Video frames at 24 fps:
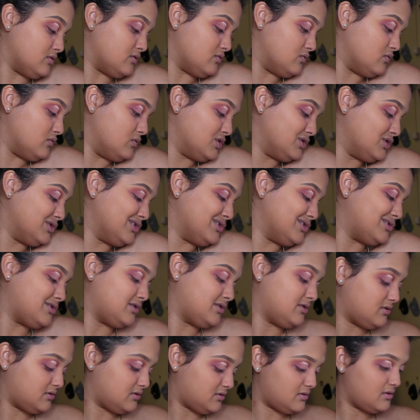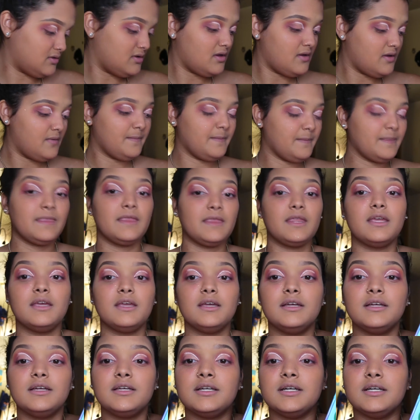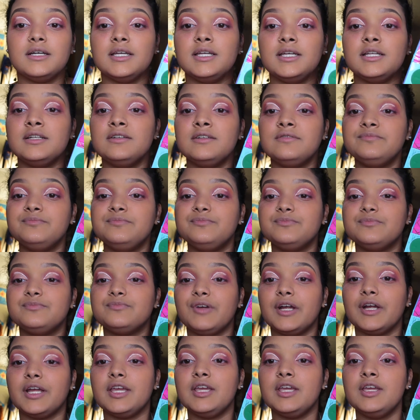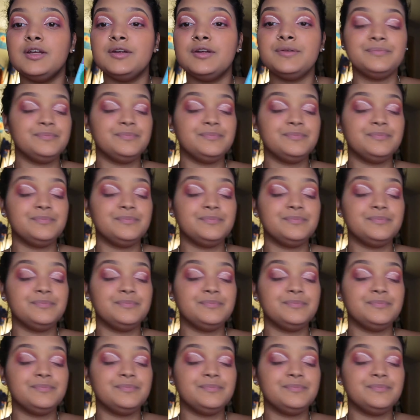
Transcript: What is this? Kahina, right here.